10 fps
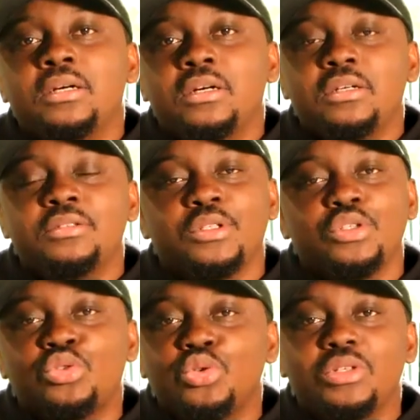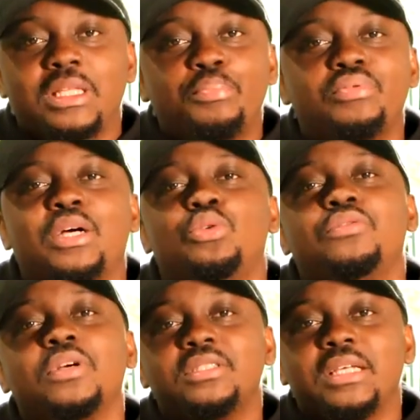a Toyota
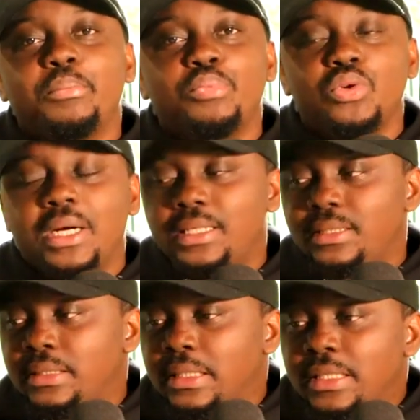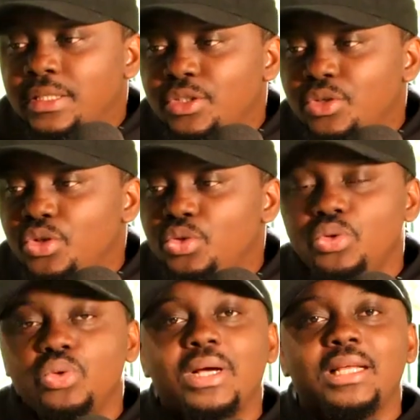Prado, for example, and
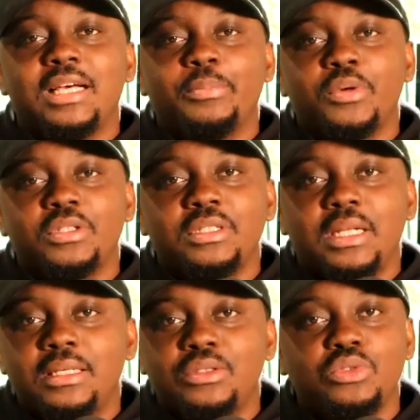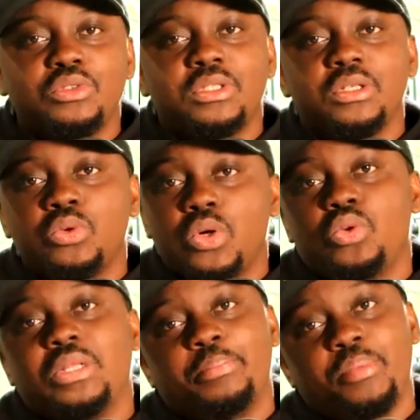you'd look at that person and you'd say,
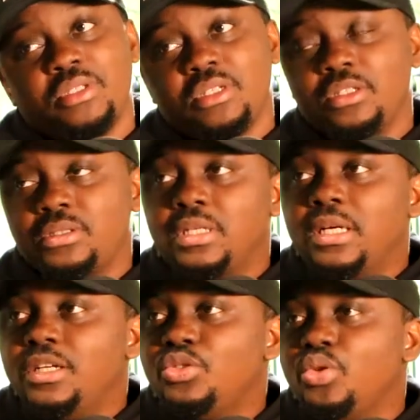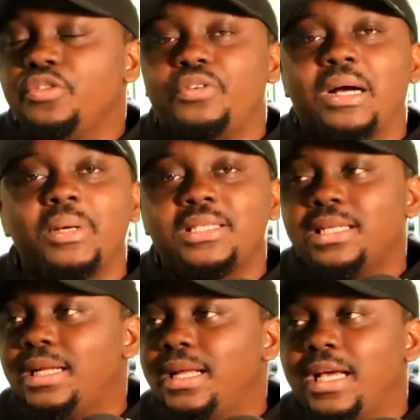"Whoa, that person is doing far
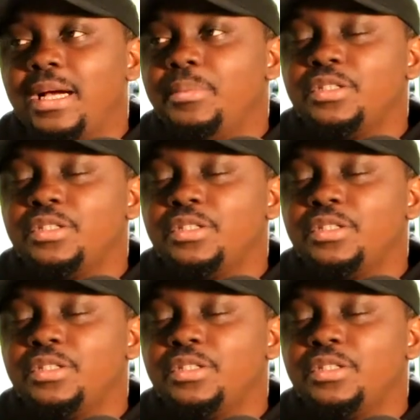better than I am.